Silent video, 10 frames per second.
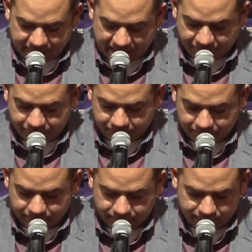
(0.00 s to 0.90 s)
kind of
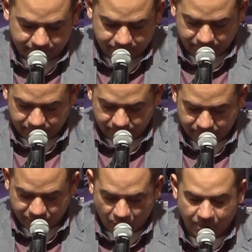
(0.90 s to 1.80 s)

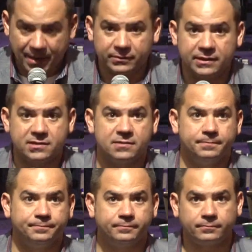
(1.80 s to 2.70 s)
thought about this
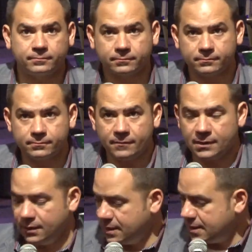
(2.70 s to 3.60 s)
uh,